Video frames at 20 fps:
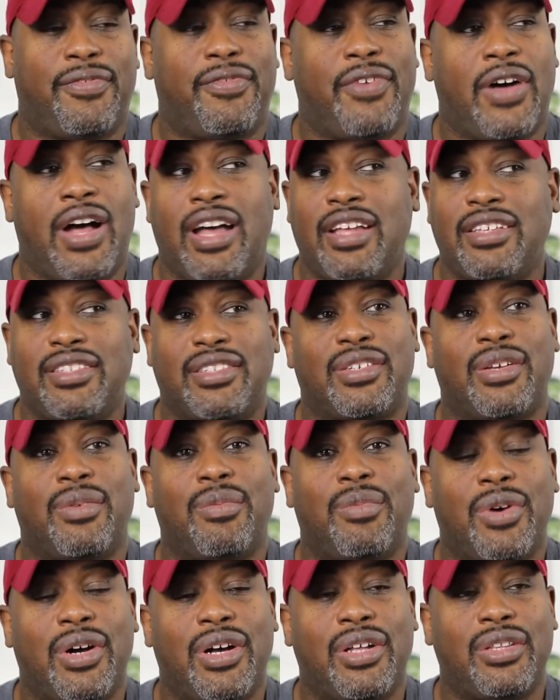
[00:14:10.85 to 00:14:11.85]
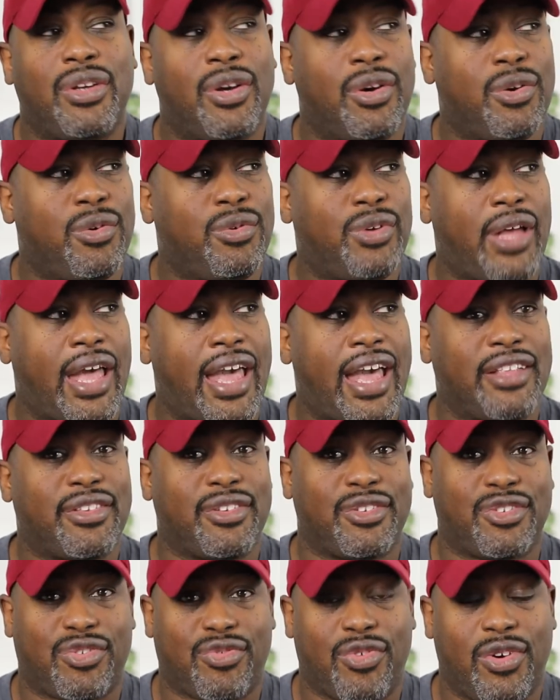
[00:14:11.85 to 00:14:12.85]
Find someone who
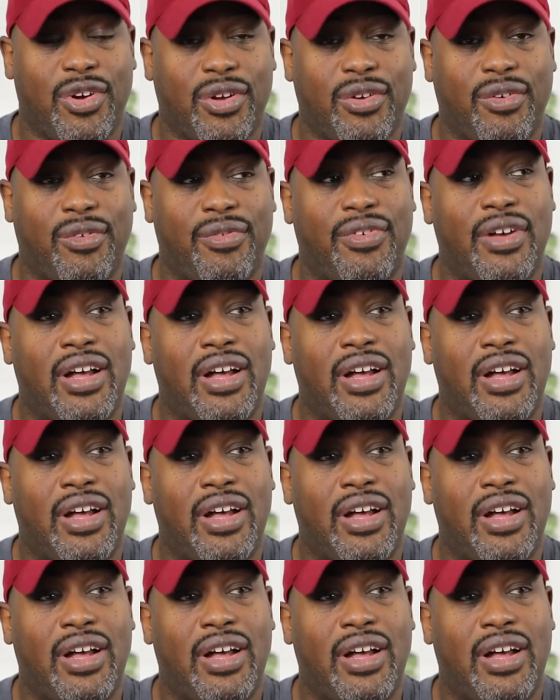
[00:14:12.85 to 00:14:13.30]
had to struggle.